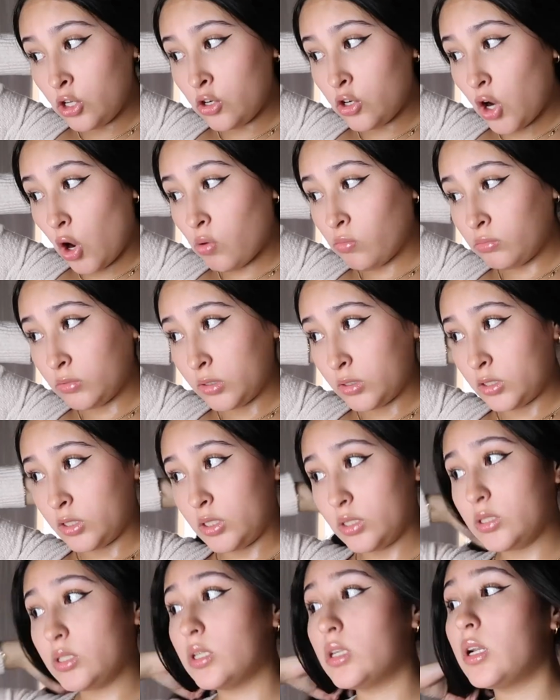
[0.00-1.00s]
You know,
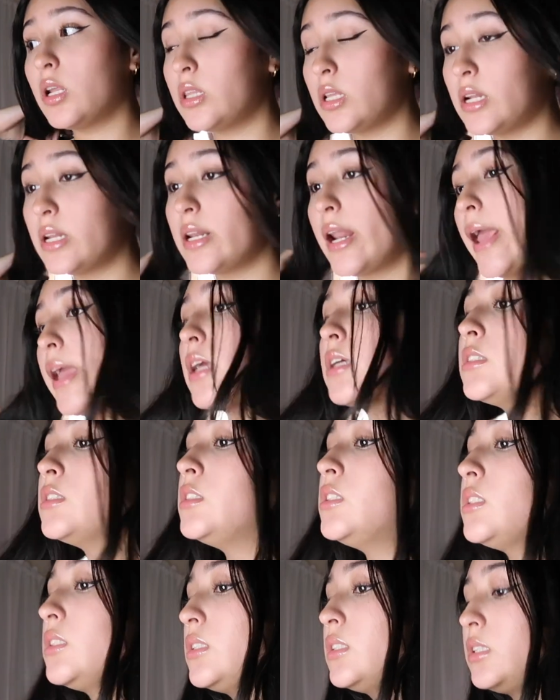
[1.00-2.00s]
just another night,
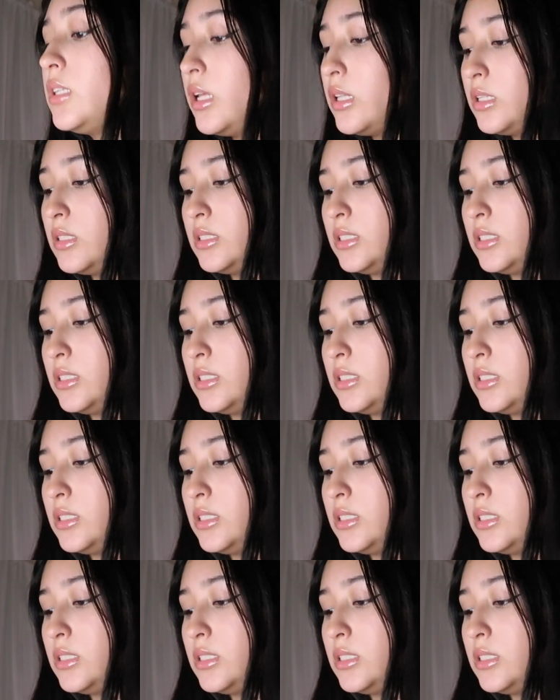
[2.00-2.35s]
just another